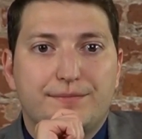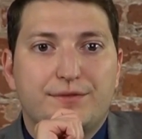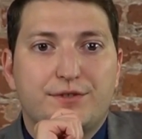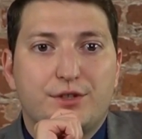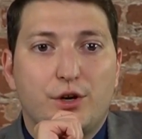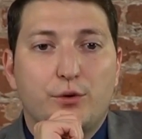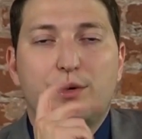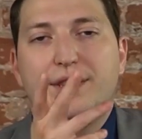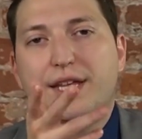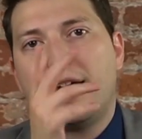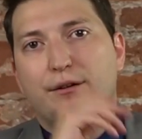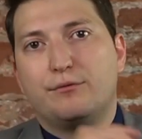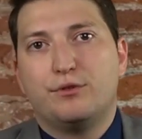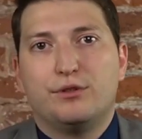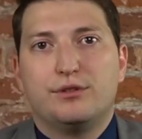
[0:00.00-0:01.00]
So with
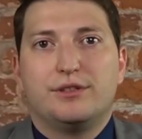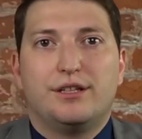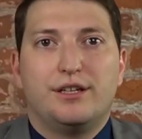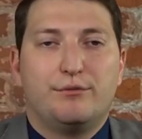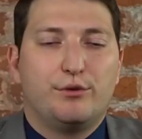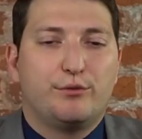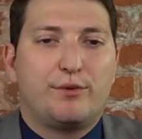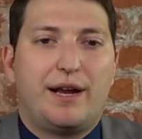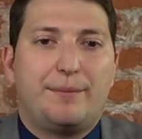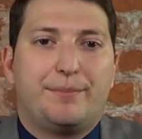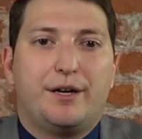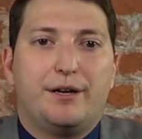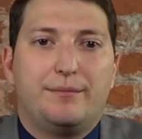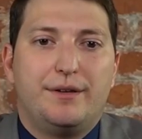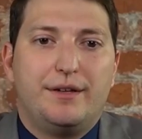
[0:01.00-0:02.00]
that, we'll wrap
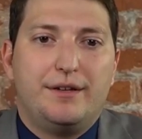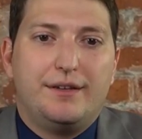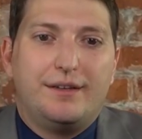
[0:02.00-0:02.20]
up.